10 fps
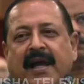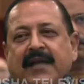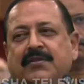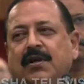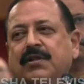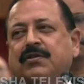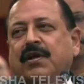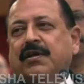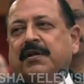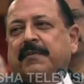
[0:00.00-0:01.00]
Thanks also,
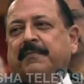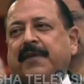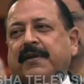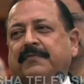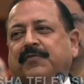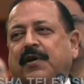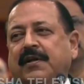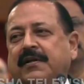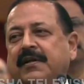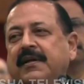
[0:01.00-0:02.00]
Honorable PM,
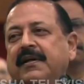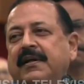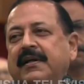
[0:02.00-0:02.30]
for